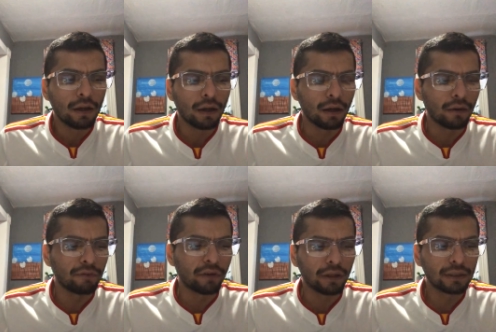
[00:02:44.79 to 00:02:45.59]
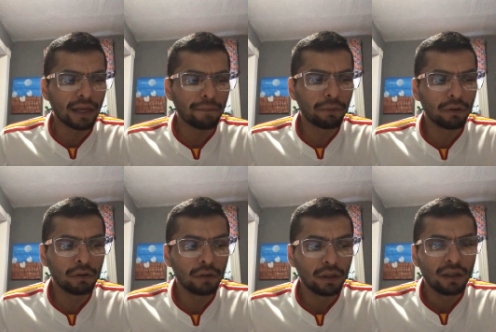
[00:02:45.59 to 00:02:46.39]
For
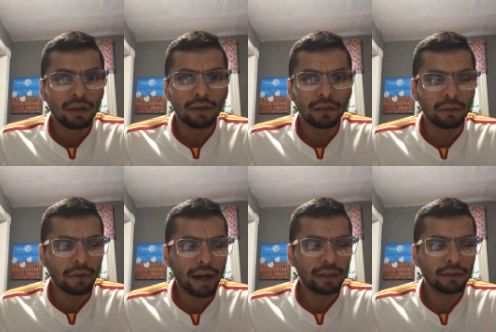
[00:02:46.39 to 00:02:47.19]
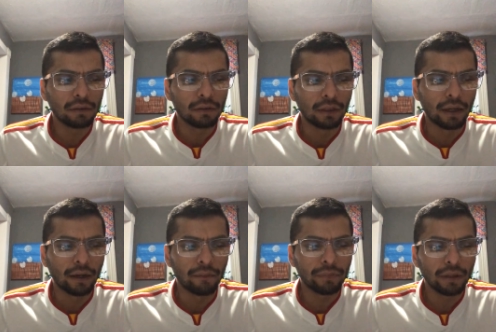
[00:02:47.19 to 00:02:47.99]
example, the rise of
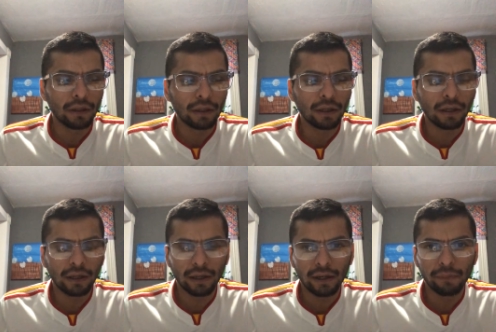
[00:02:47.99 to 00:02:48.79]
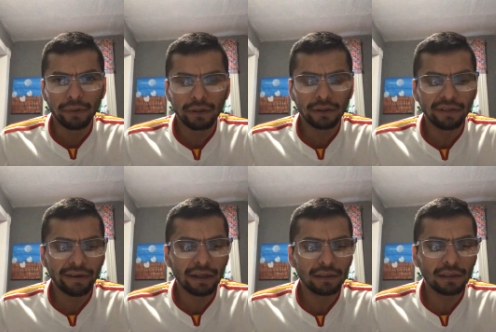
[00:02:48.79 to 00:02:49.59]
the computer
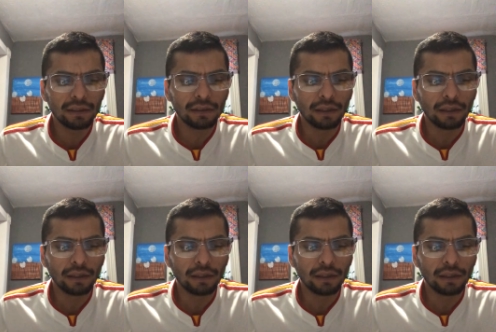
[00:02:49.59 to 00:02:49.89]
devices